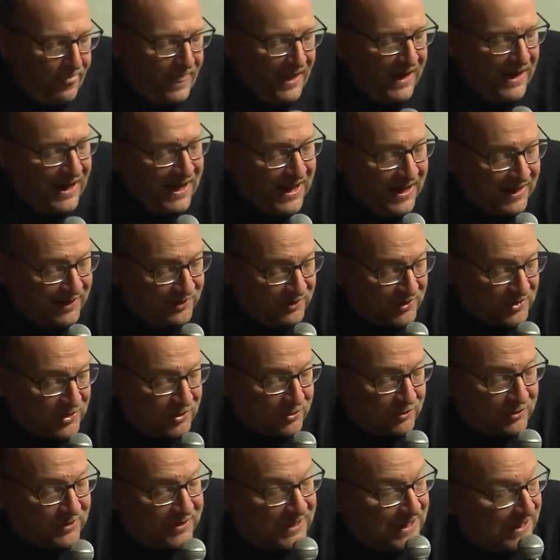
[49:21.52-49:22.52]
I
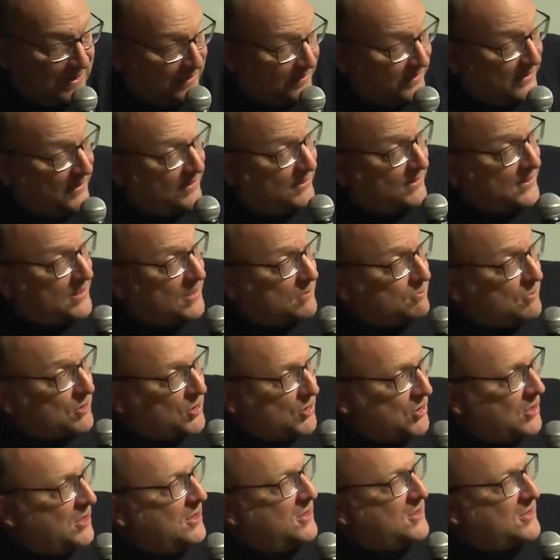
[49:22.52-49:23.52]
understood then that these
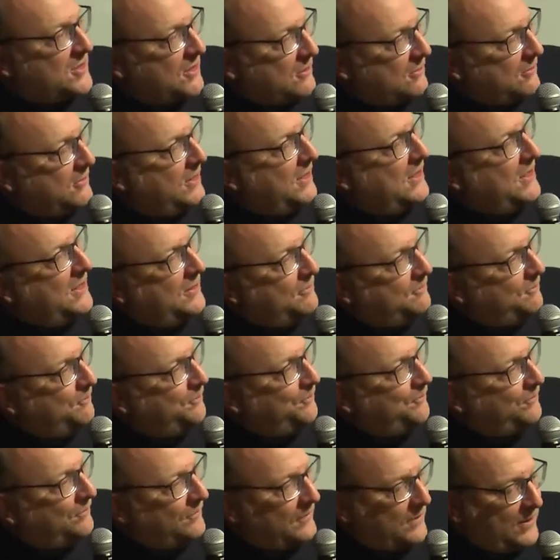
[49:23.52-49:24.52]
machines are really
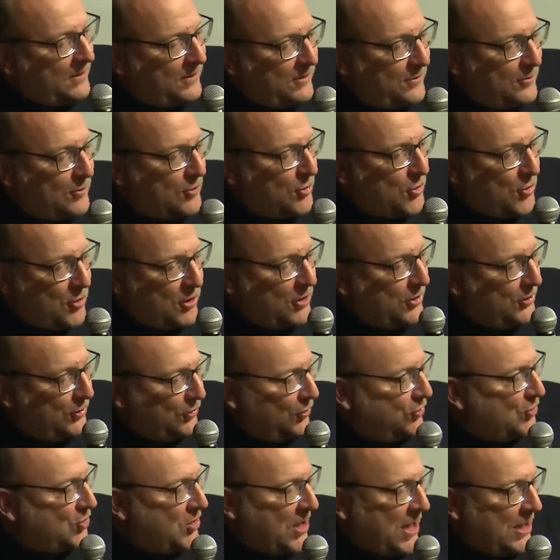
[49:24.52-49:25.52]
going
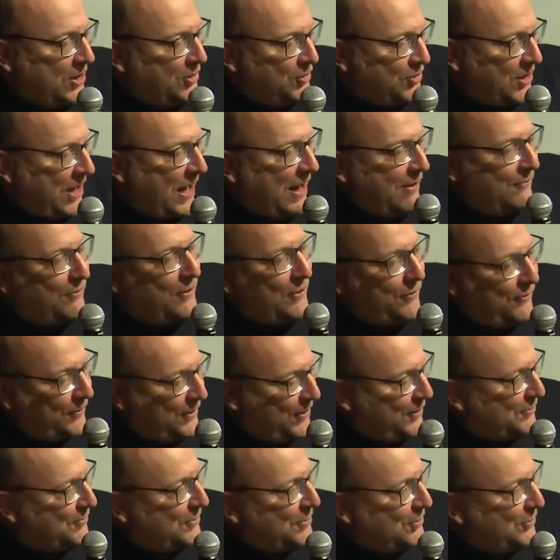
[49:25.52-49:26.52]
to change
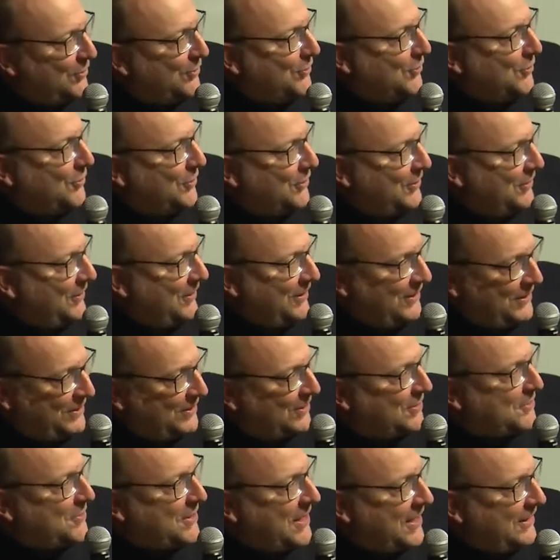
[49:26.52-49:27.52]
everything we do in the
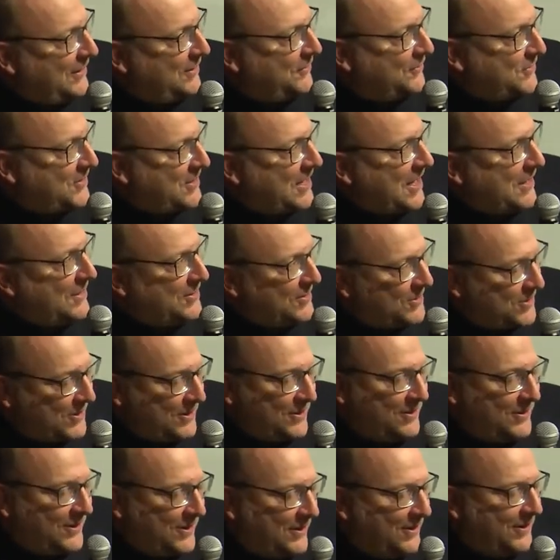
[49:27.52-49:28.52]
creative sense,
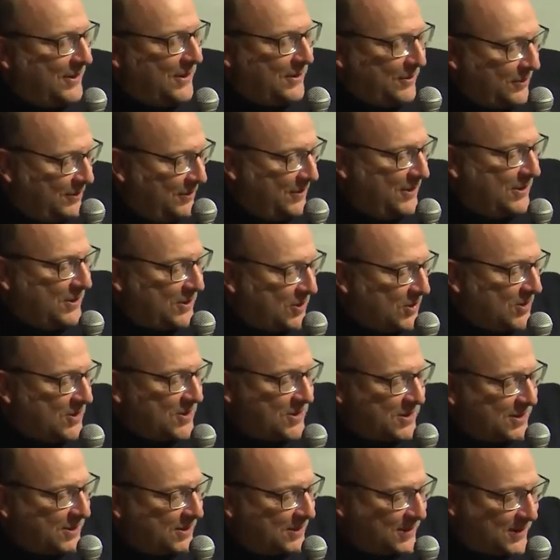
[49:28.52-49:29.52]
and that this
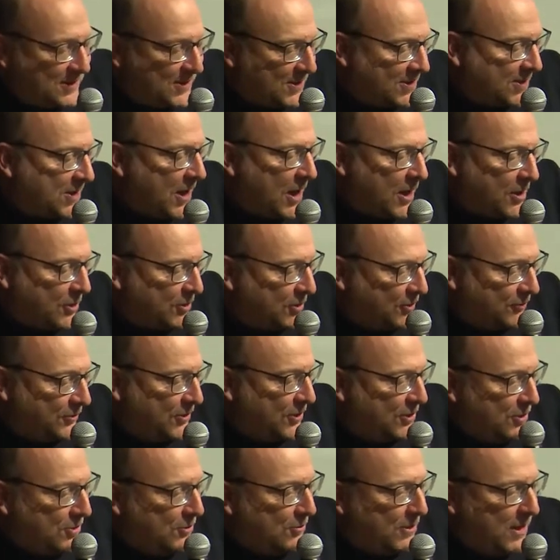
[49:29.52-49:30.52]
is the start of a
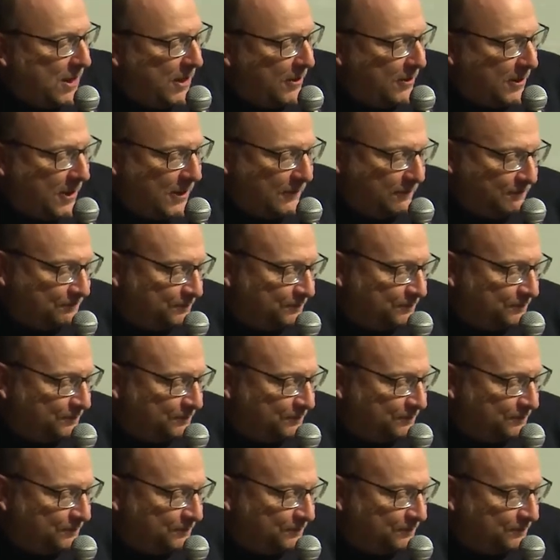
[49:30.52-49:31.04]
new era.